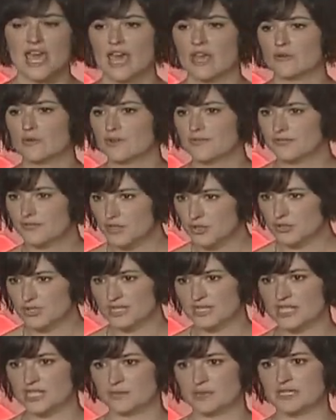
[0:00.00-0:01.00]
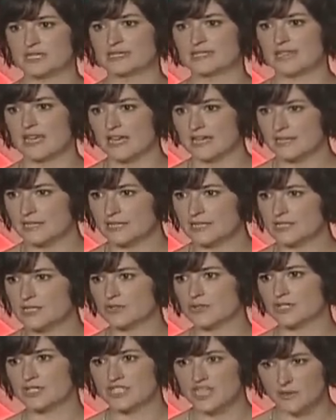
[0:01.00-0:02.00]
and refusing to be
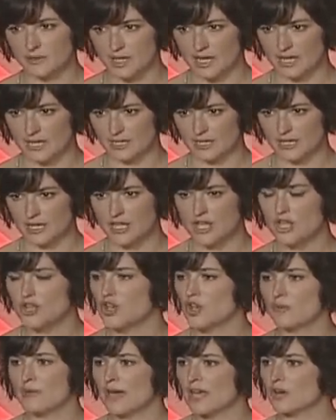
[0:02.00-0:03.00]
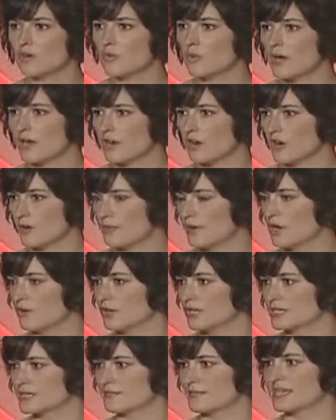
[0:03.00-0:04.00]
silenced or intimidated, no matter what our
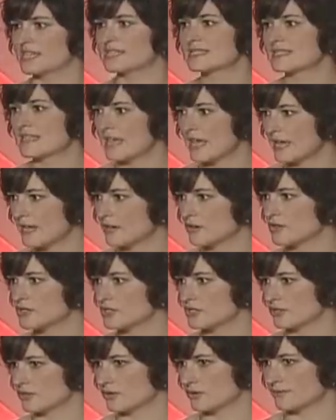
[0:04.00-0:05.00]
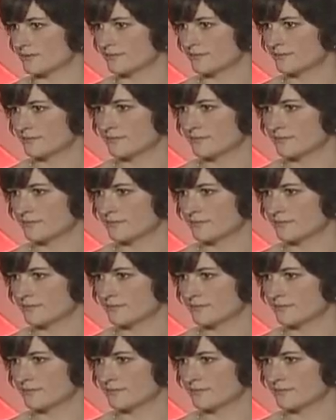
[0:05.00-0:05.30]
opponents may say or do.